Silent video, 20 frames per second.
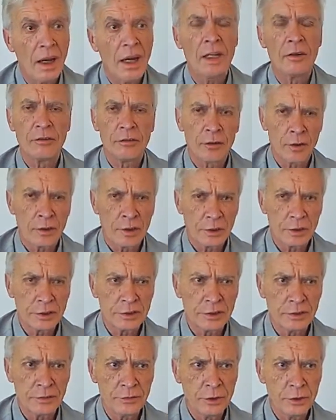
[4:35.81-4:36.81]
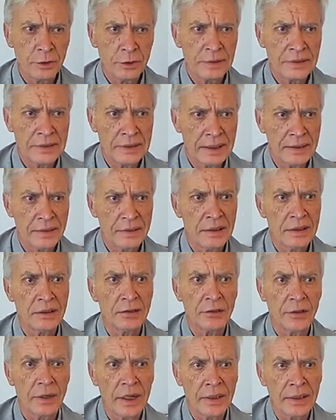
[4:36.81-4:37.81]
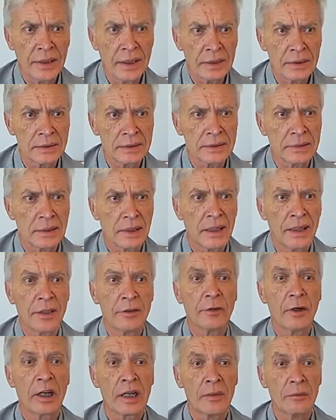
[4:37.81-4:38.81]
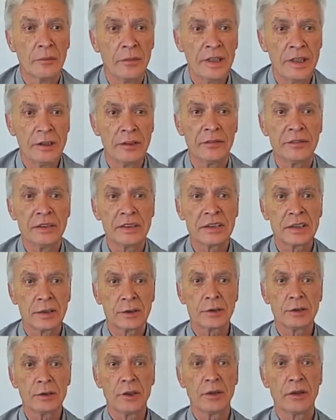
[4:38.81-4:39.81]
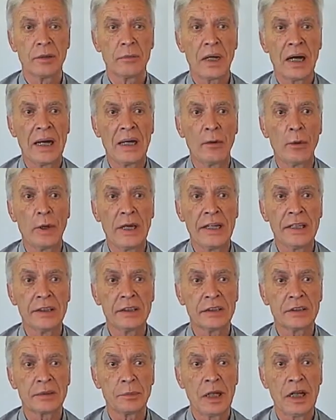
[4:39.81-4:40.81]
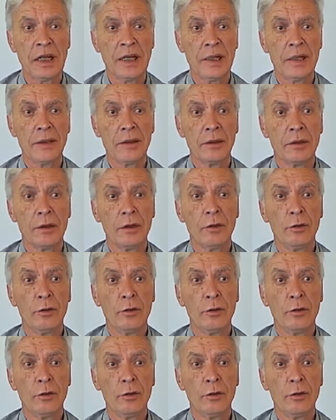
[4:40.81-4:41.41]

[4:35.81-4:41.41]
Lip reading: And for those of you attending TruckX, I'd recommend a visit to the MiWay display.